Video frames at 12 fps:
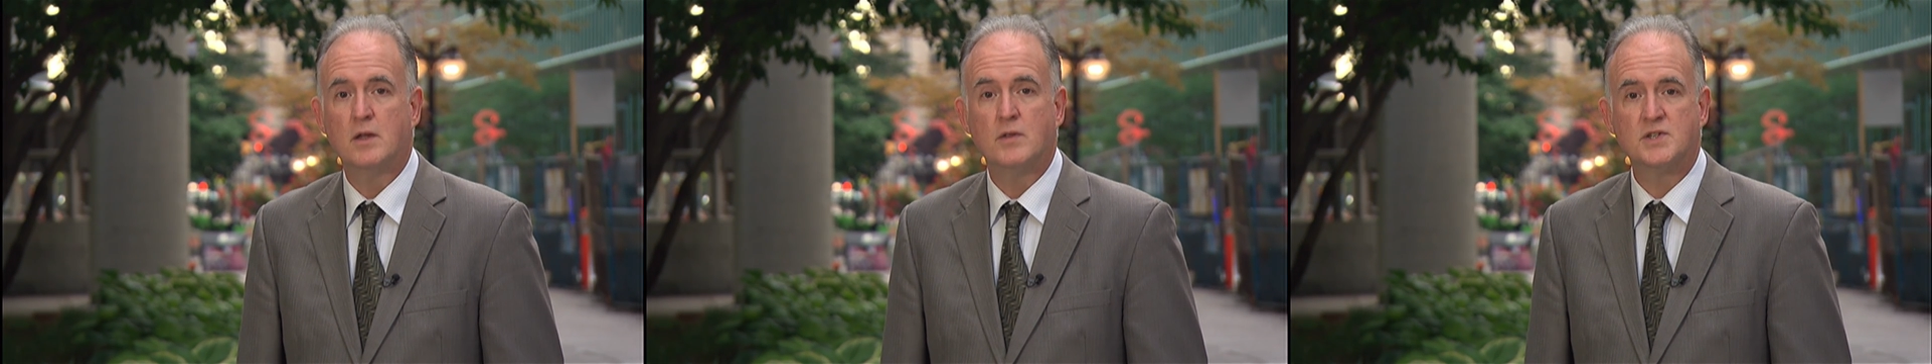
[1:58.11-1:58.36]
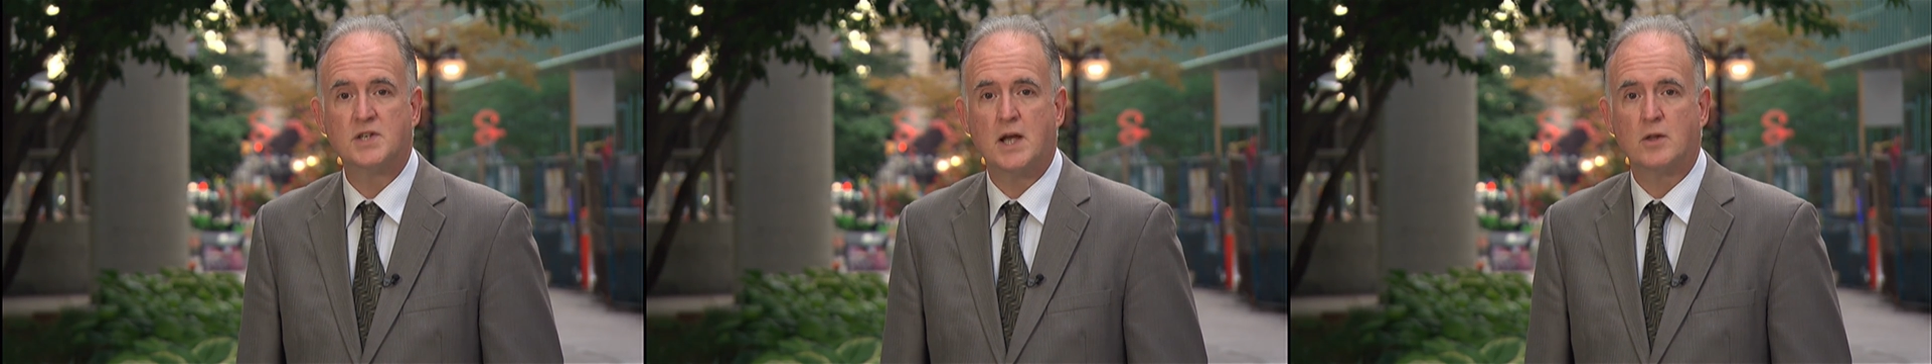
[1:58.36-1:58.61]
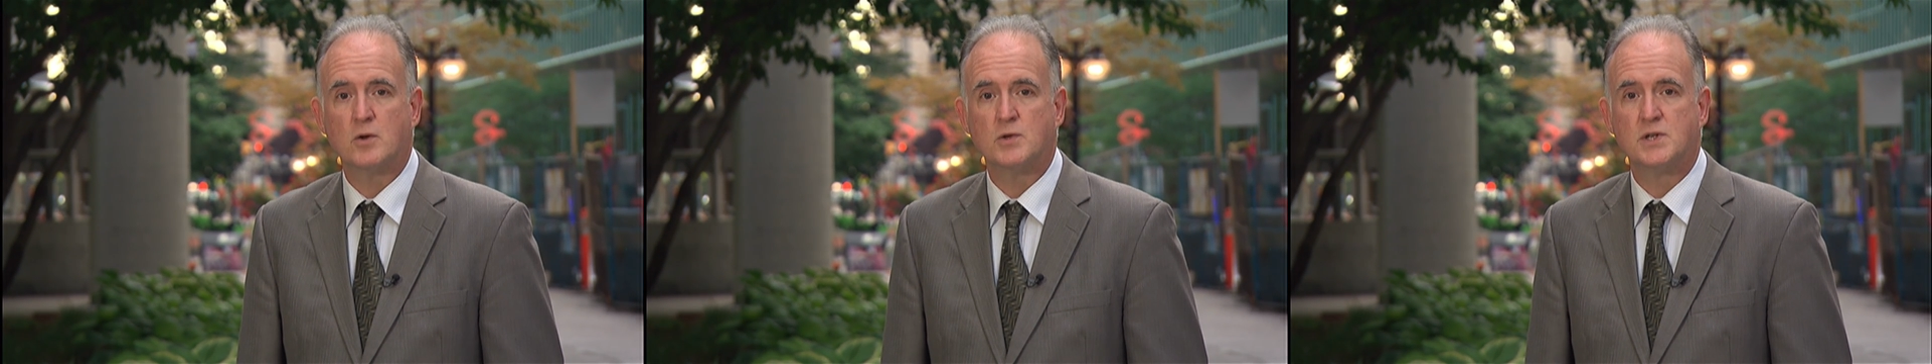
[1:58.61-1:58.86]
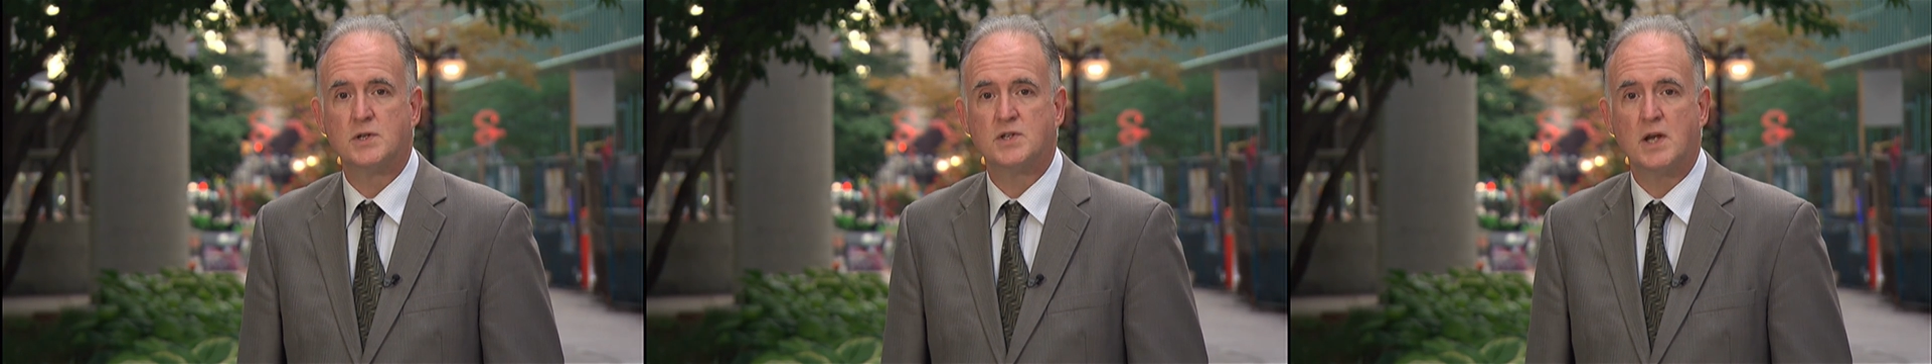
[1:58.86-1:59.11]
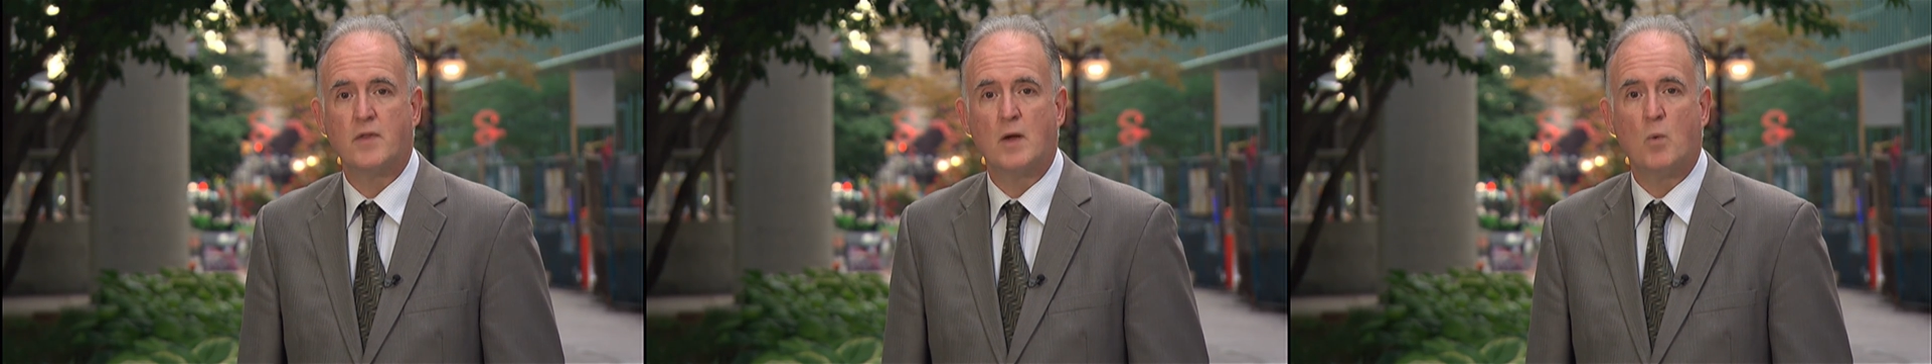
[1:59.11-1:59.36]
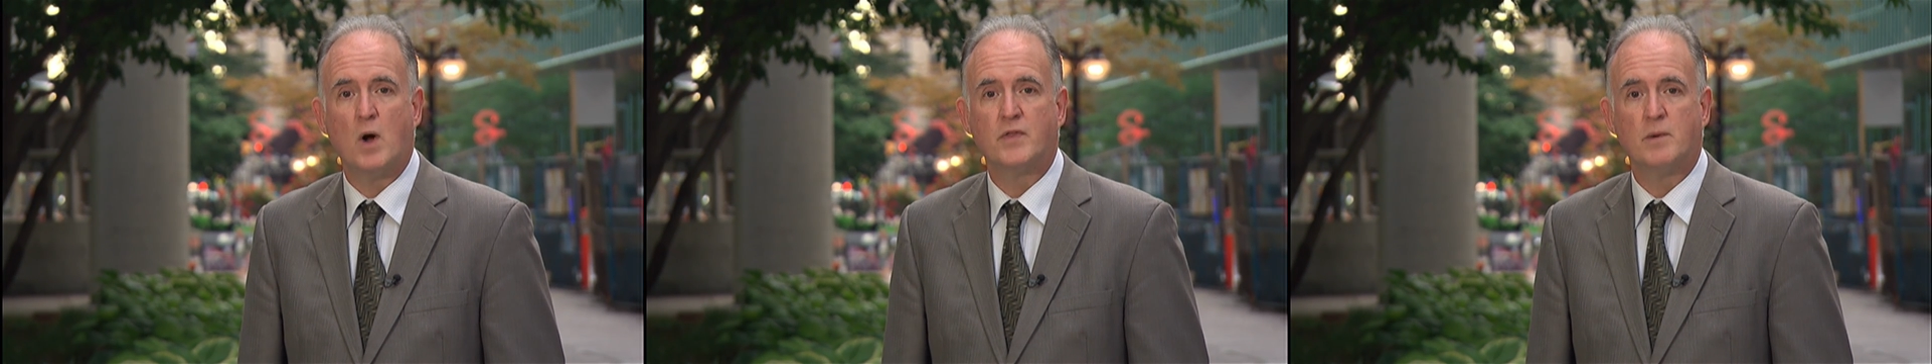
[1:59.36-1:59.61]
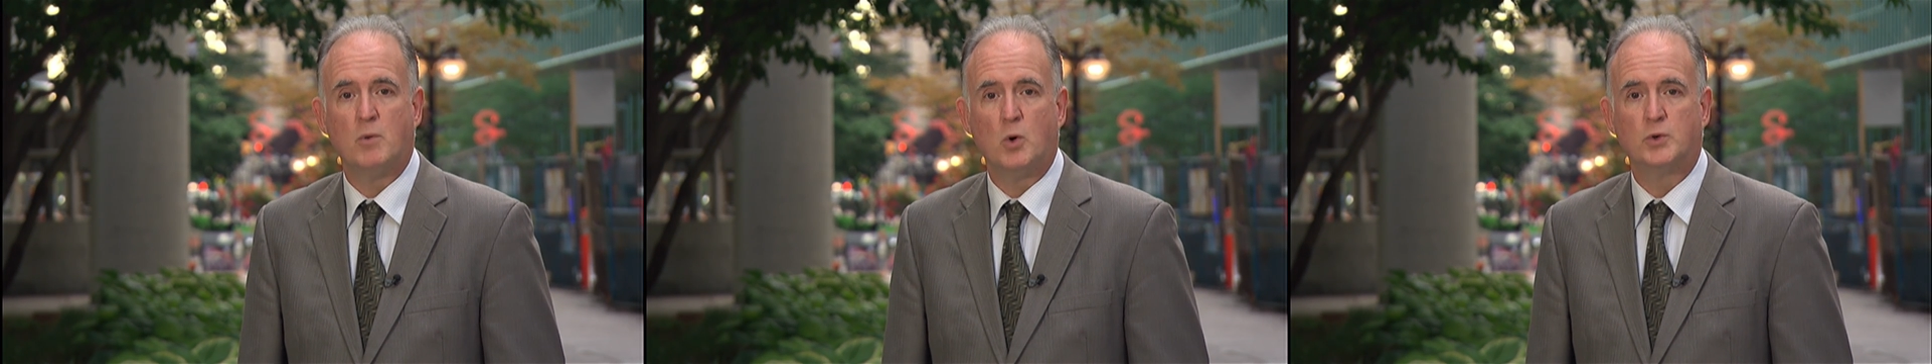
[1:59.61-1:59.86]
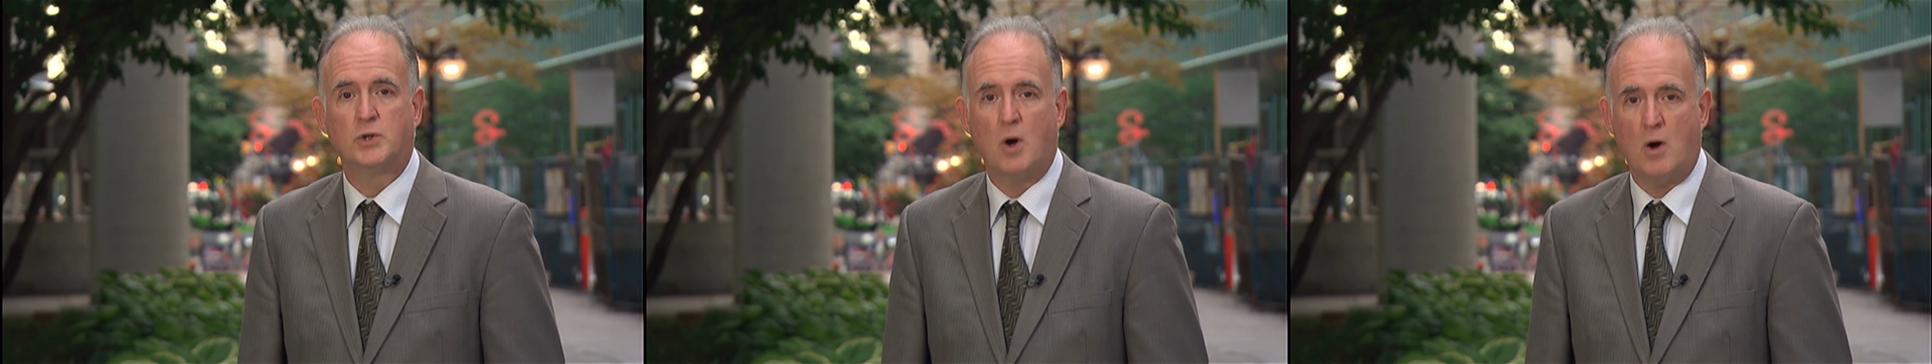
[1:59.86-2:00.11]
the sailors say they want the
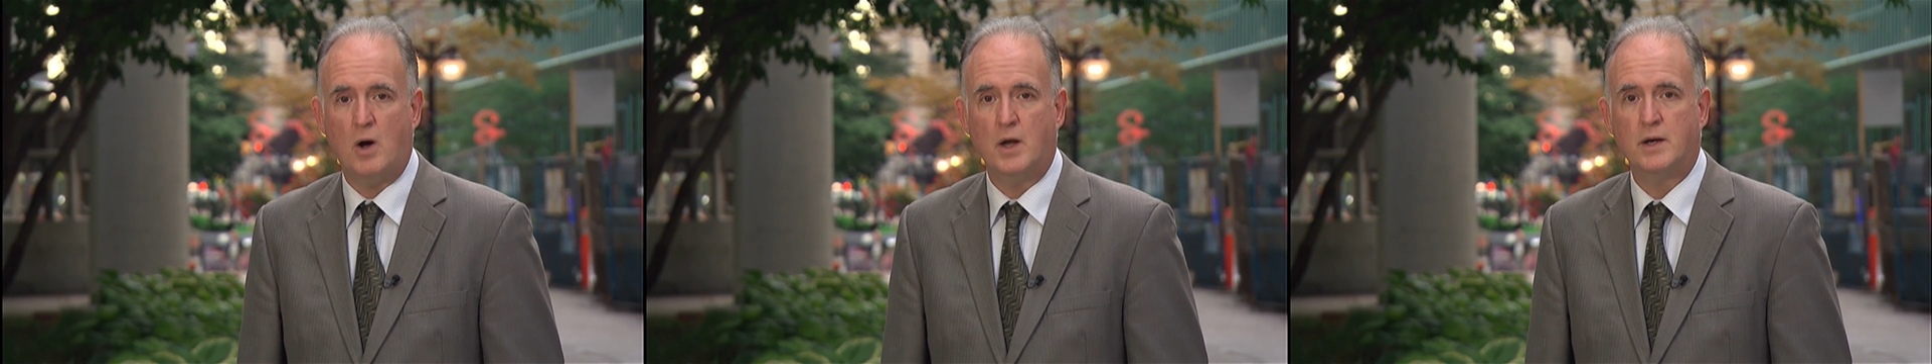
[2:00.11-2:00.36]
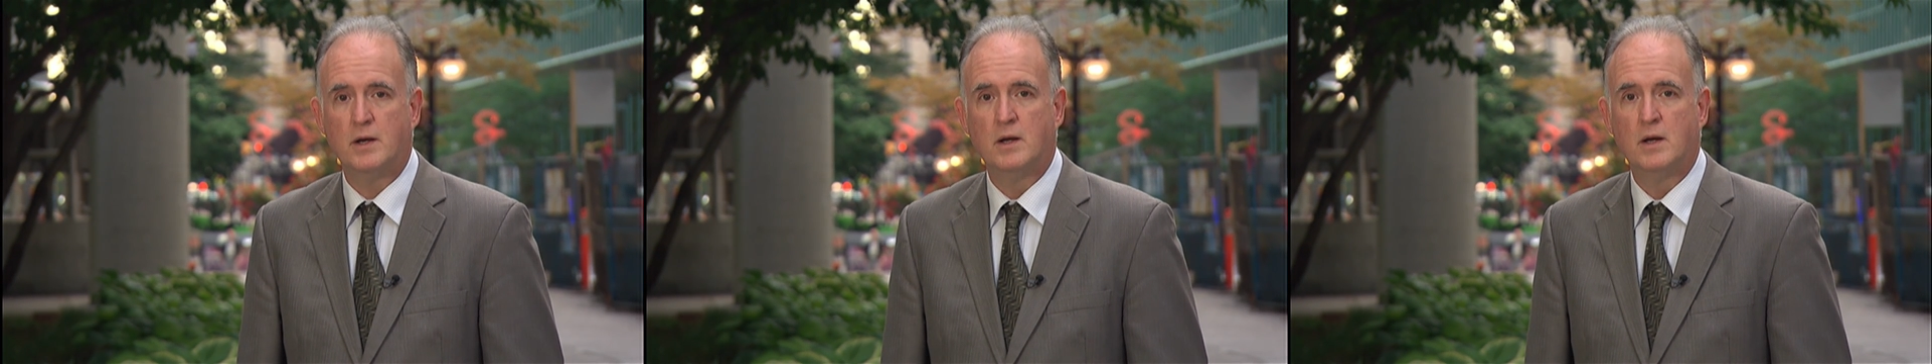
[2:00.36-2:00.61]
mold gone.